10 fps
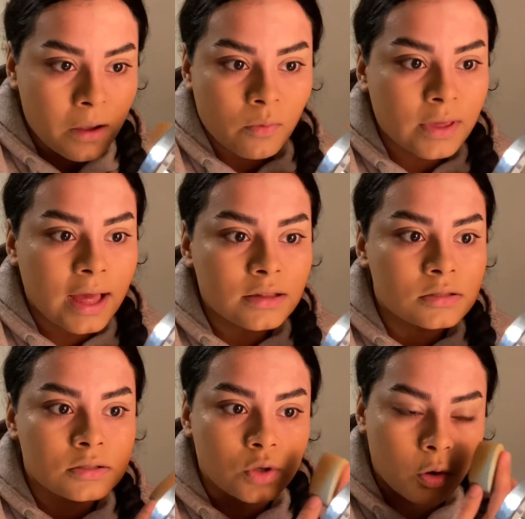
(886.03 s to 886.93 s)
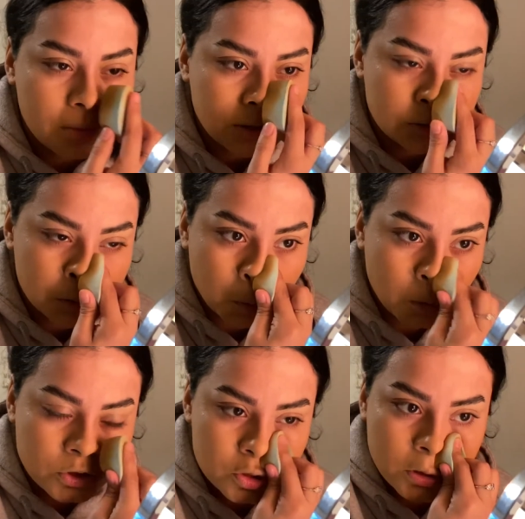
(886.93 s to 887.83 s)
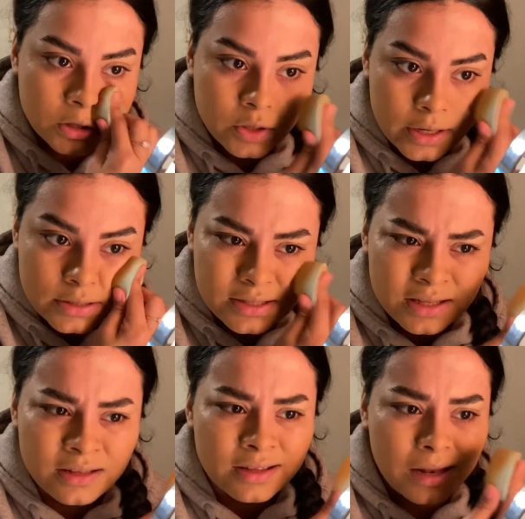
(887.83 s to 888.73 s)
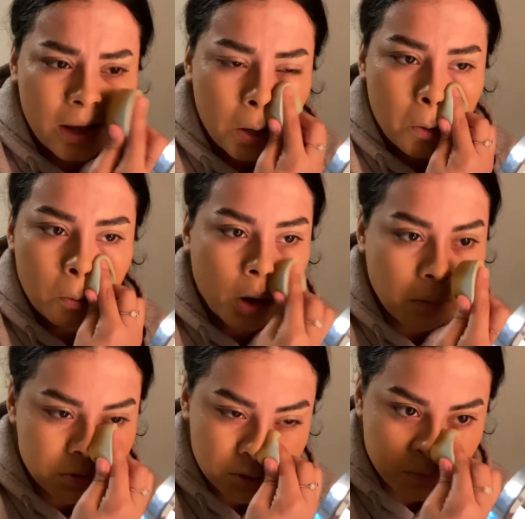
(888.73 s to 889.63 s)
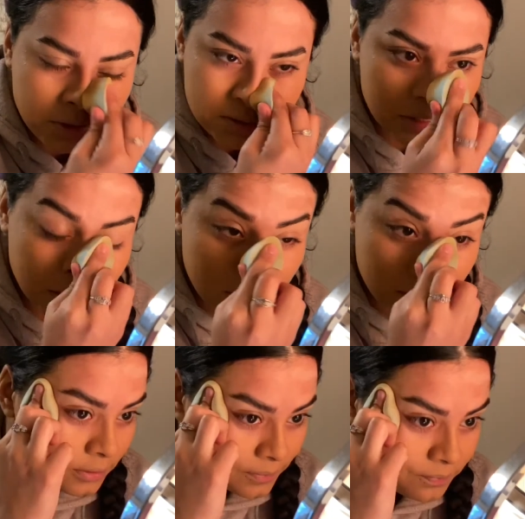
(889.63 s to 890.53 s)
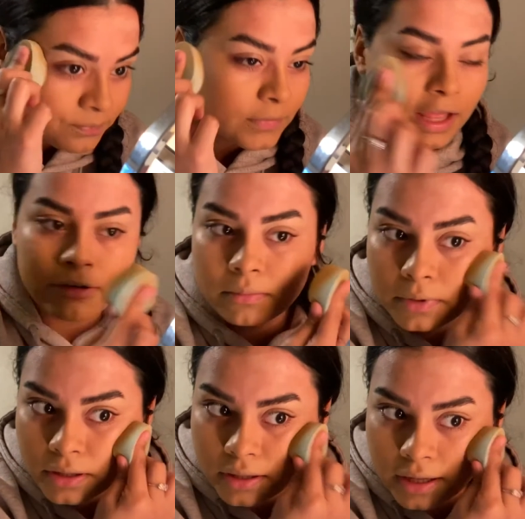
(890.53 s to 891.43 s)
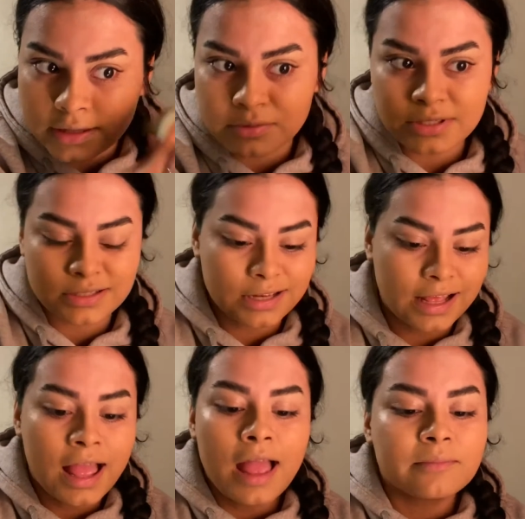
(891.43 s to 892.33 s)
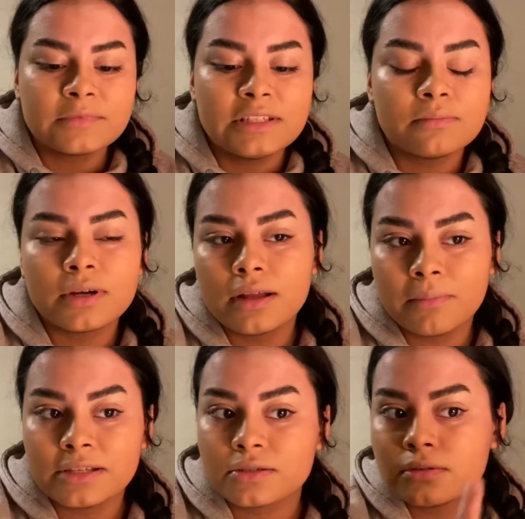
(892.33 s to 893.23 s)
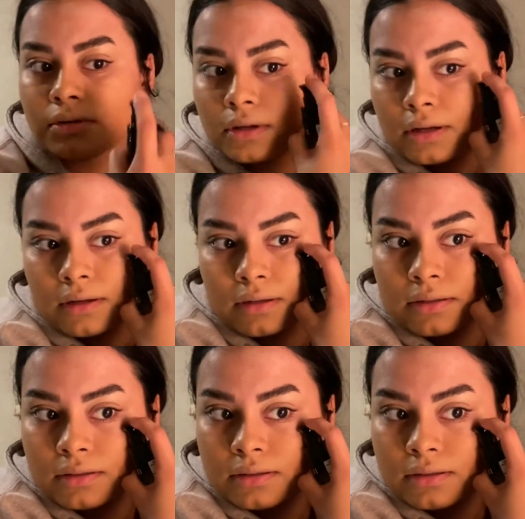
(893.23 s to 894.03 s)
We got so many school shooting threats. Like, what was the reason? I remember there was this class. Bruh, my school. Ugh.